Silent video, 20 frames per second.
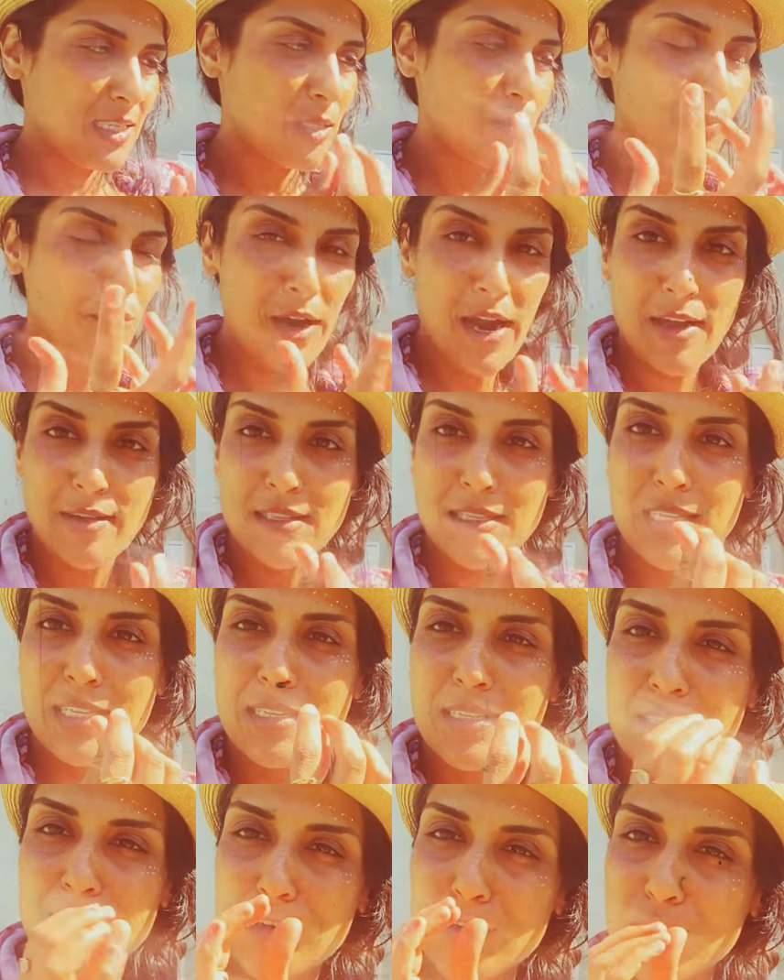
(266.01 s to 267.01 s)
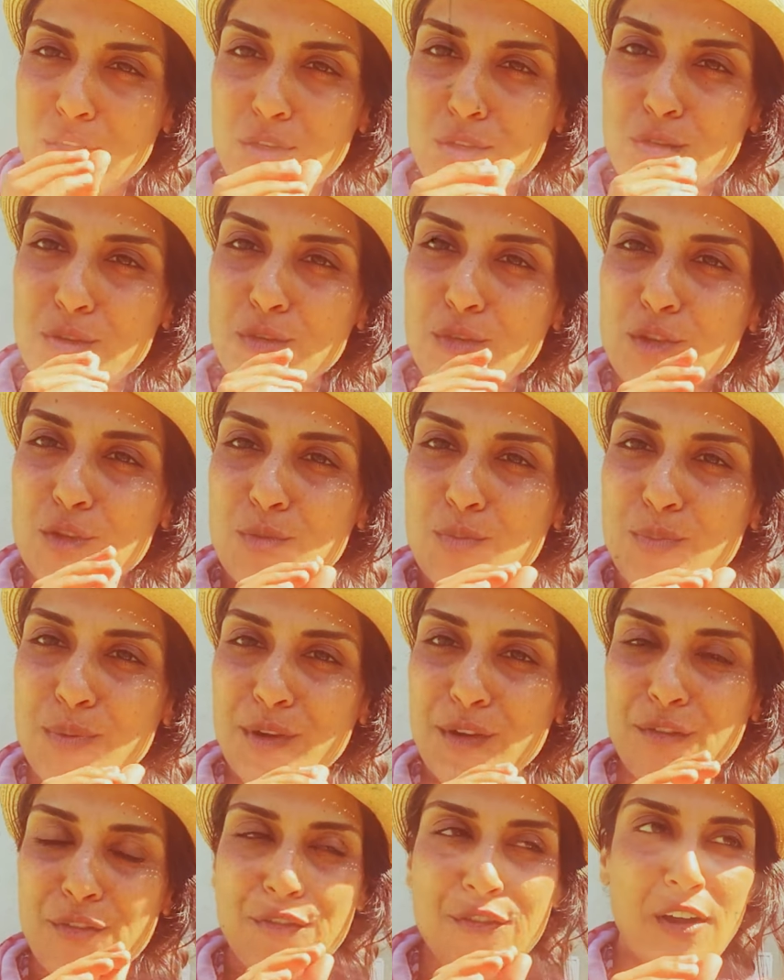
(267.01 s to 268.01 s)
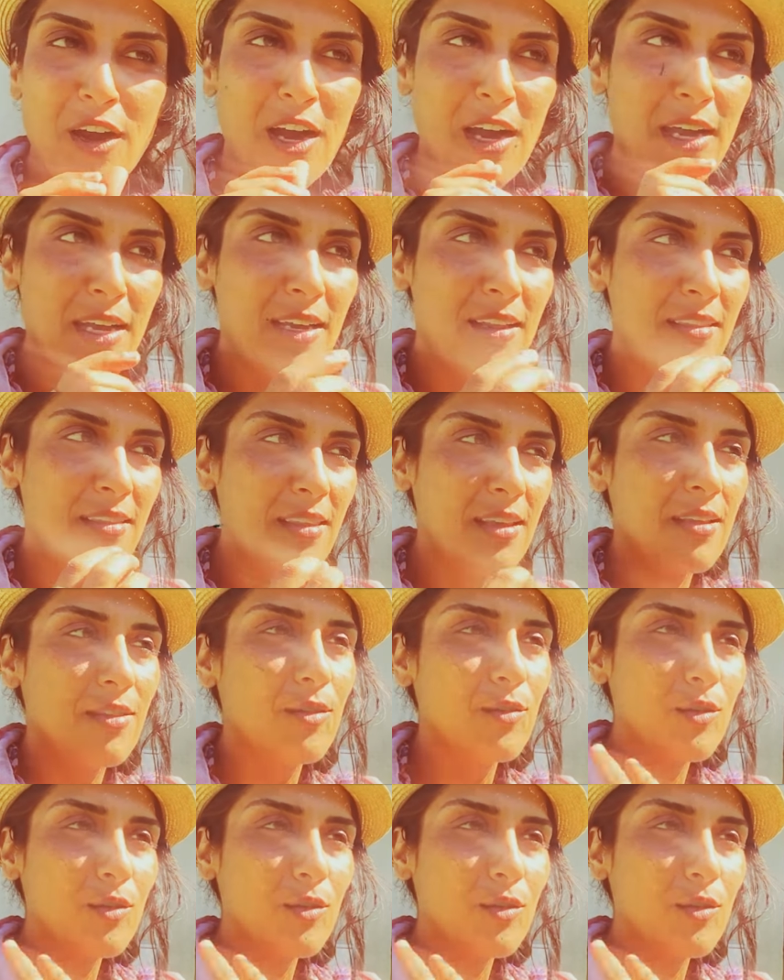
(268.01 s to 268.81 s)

sprouts, things that are super fine and thin.